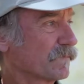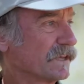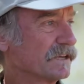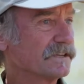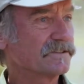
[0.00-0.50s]

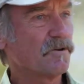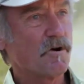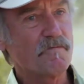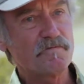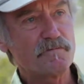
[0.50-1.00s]
It is
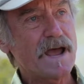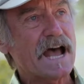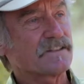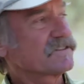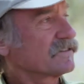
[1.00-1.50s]
home for
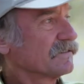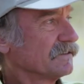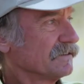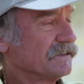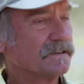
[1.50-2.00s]
bats.
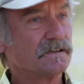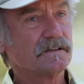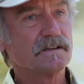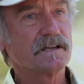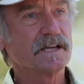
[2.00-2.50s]

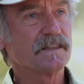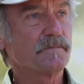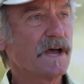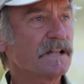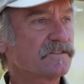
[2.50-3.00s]
And the
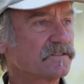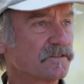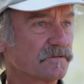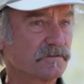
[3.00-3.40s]
bats